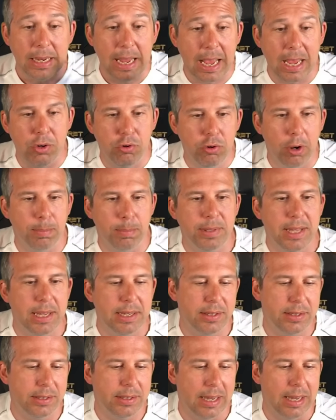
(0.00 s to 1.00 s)
yeah, drop
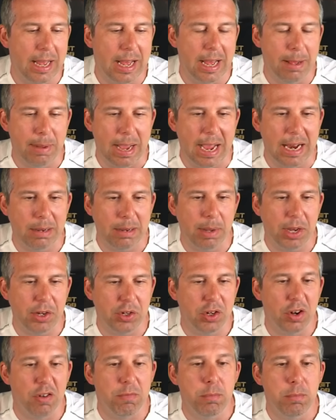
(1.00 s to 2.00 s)
this
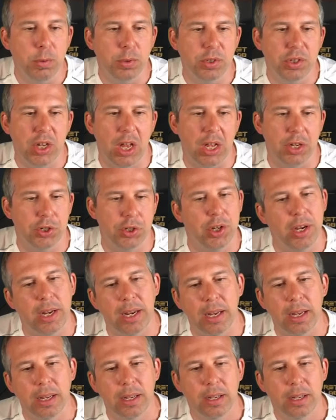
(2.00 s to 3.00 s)
animation of
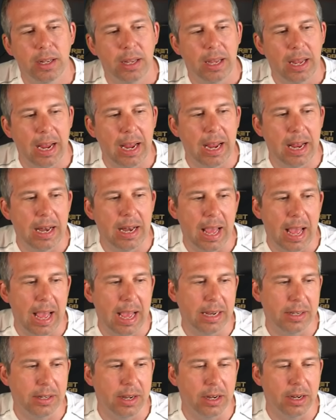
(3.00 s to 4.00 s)
Musashi in
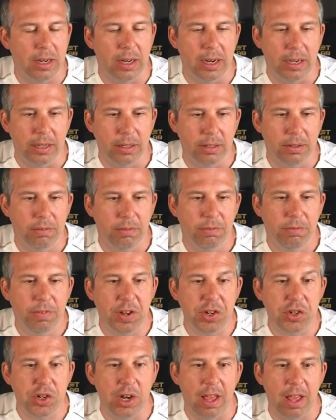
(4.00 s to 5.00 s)
our kind of like
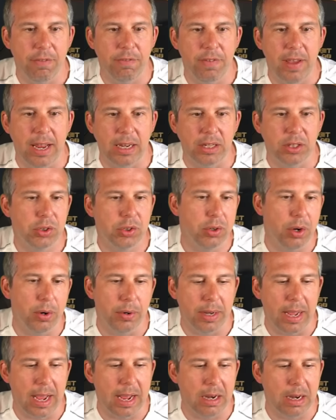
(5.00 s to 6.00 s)
visual FX
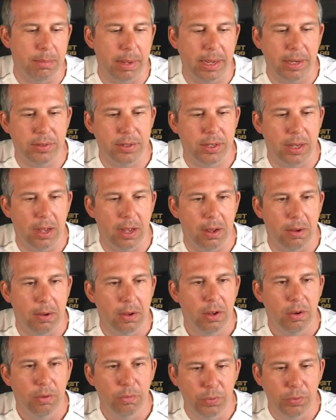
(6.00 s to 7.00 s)
stroke animator
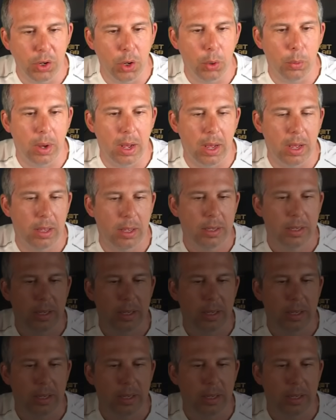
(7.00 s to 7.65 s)
viewer.